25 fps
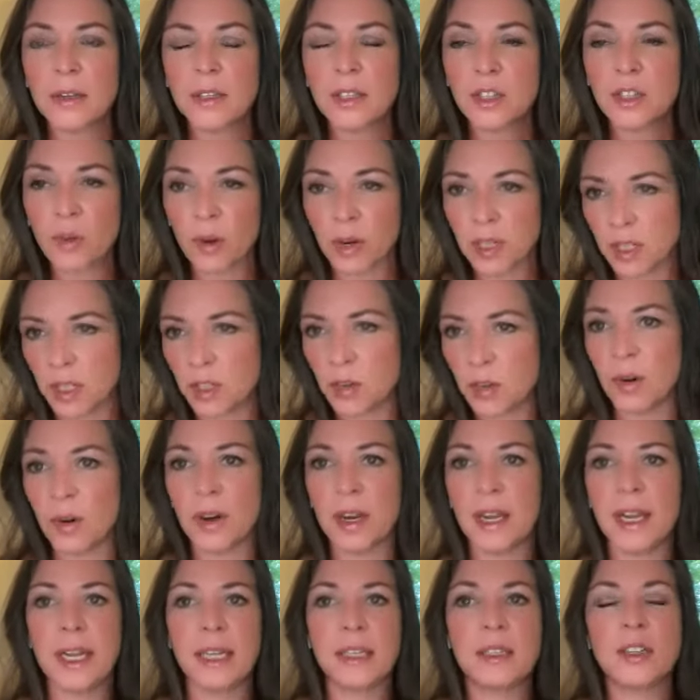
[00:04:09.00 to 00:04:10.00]
short
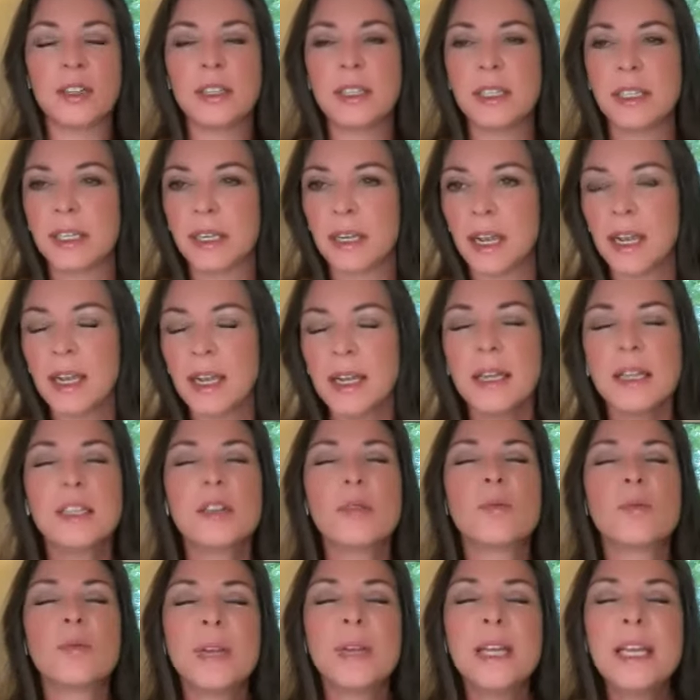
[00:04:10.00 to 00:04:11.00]
stories just to
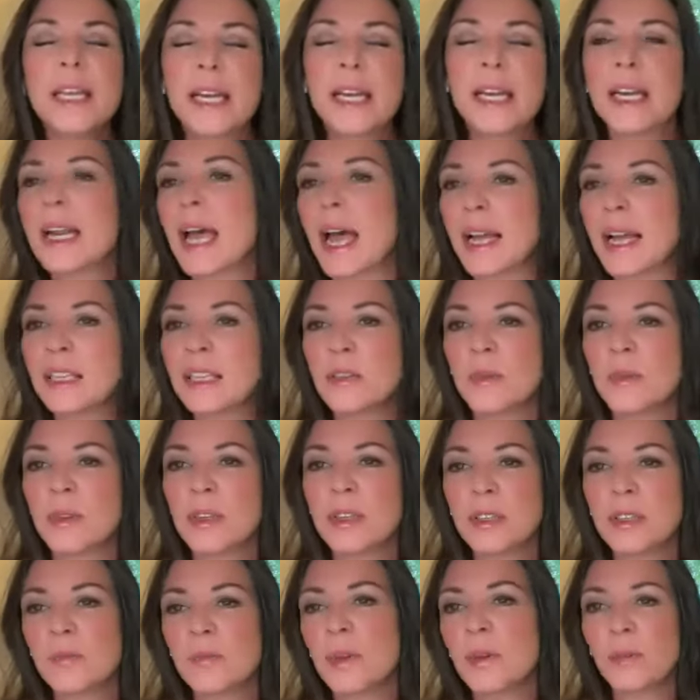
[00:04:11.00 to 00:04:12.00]
reconnect
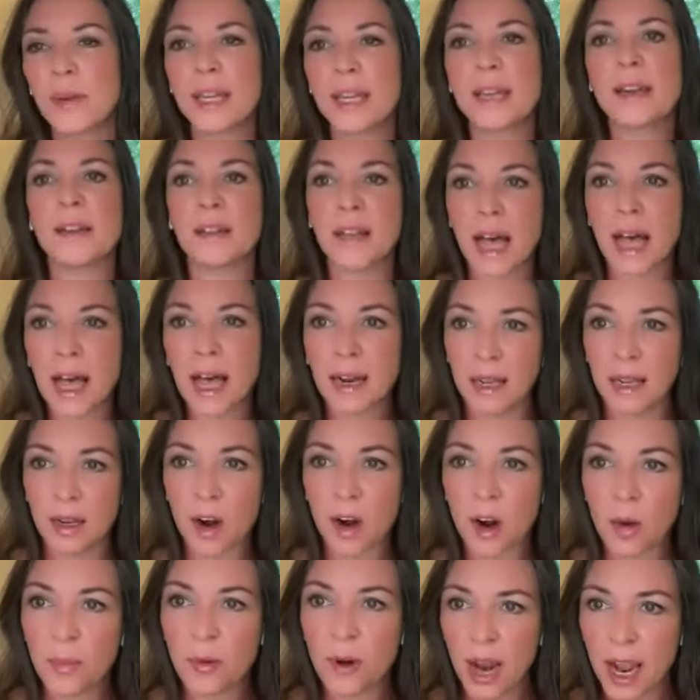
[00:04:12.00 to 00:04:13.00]
with, because we read a lot in
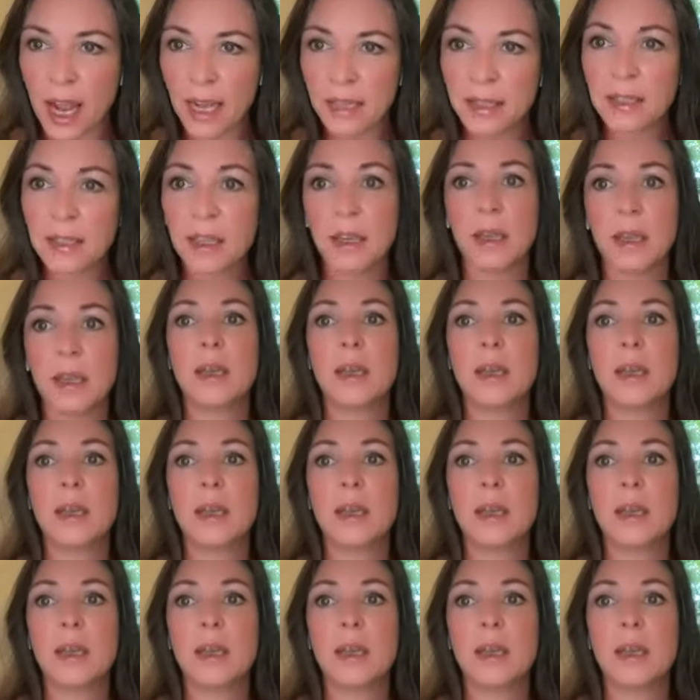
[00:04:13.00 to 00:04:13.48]
our press.